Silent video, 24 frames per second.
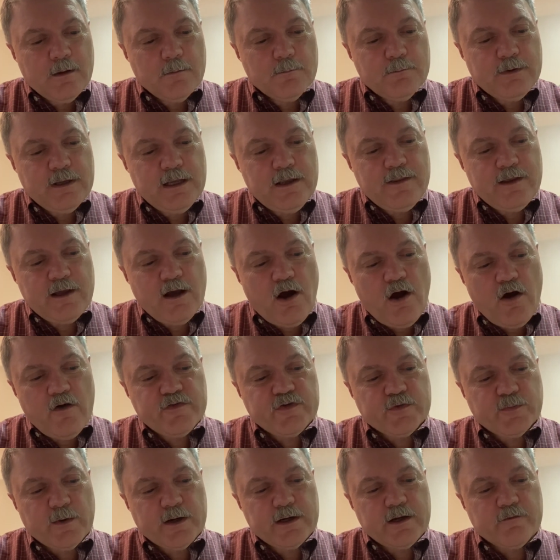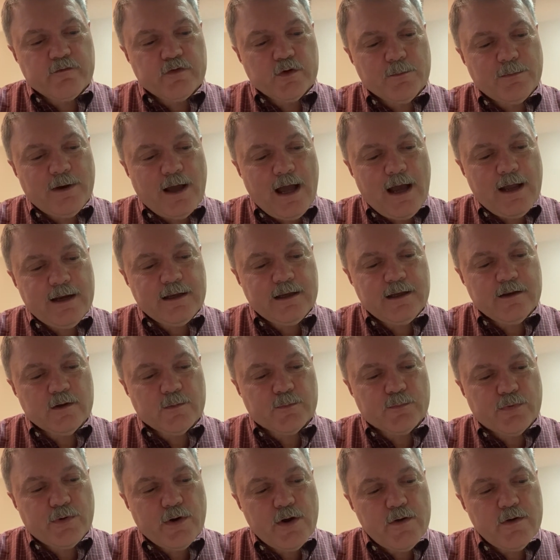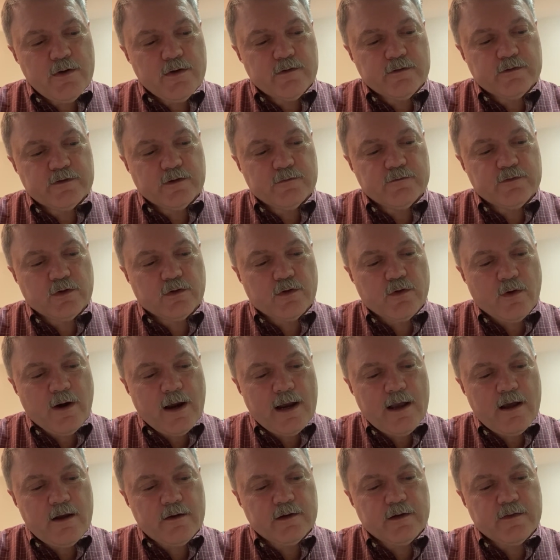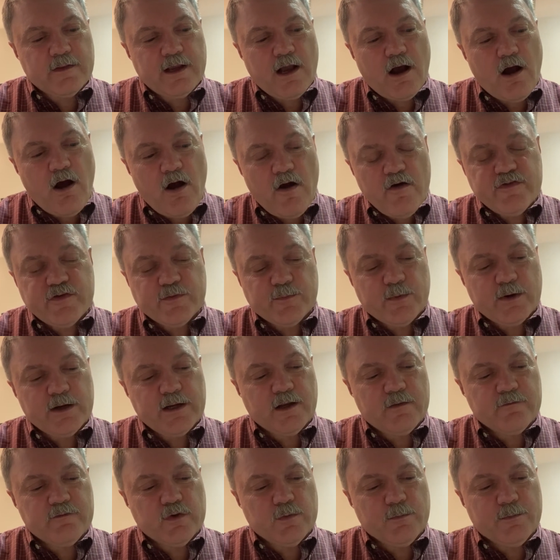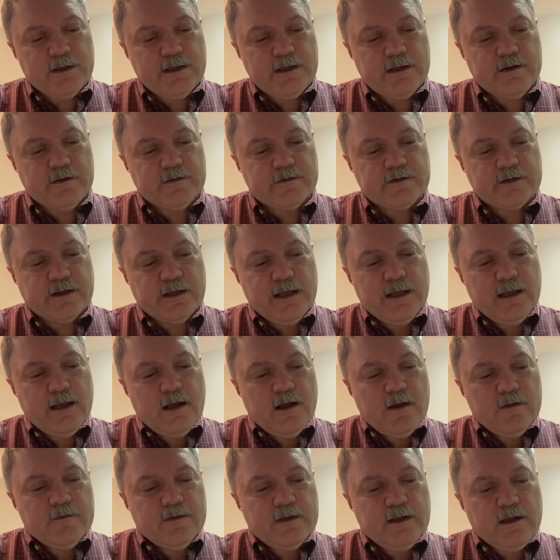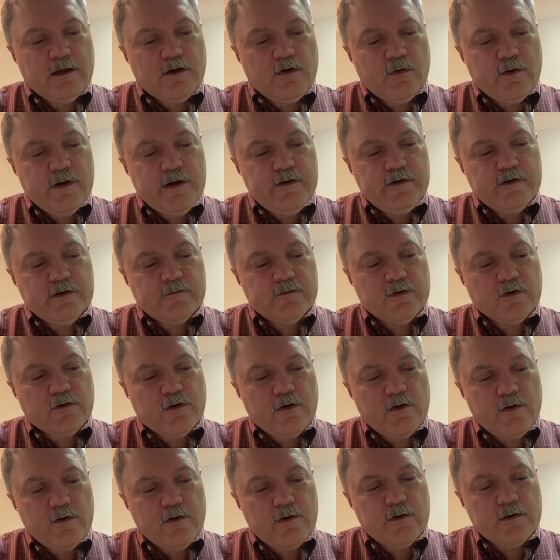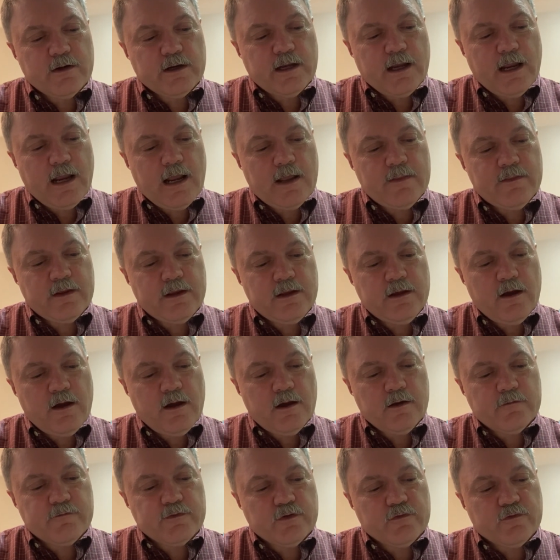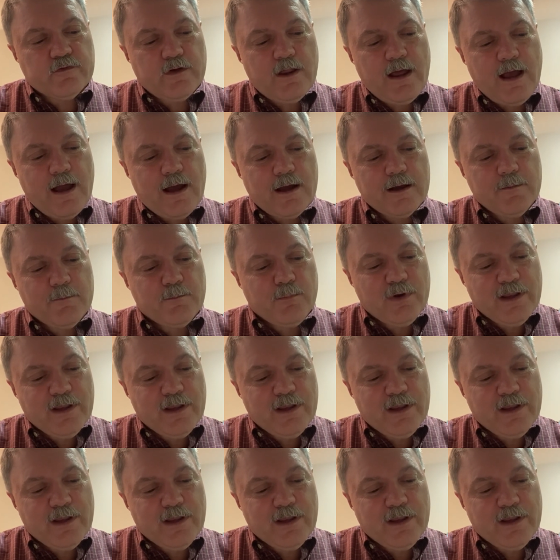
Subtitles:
be the offspring of your body and the produce of your ground and the offspring of your beast, the increase of your herd and the young of your flock.